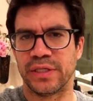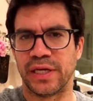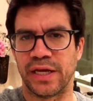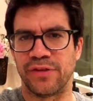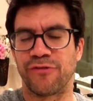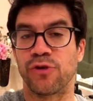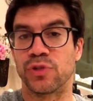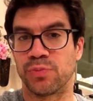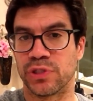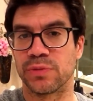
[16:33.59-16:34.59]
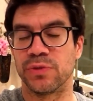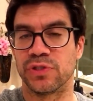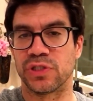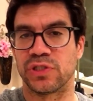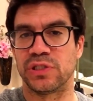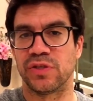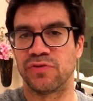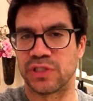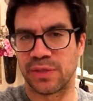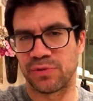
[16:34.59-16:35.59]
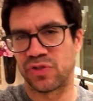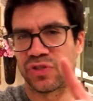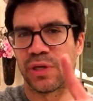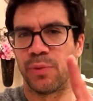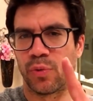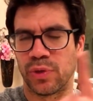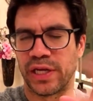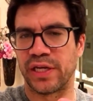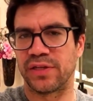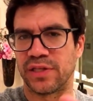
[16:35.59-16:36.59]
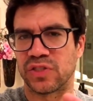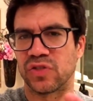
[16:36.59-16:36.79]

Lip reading: And the first principle in the 67 steps is somewhat related to this.